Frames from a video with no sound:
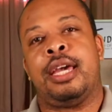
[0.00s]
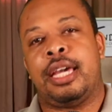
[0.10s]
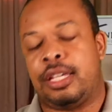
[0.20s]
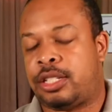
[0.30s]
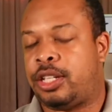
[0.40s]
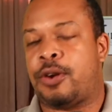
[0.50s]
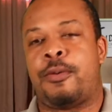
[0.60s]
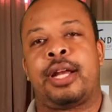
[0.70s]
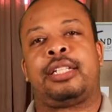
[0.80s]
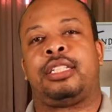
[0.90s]
He still
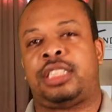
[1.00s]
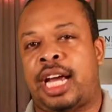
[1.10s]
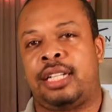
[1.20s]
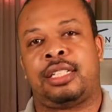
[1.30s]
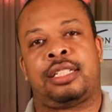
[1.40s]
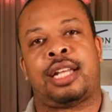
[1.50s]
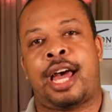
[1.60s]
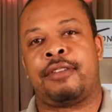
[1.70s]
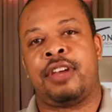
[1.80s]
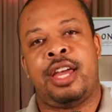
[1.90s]
wanted to change his
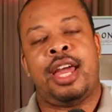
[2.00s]
life.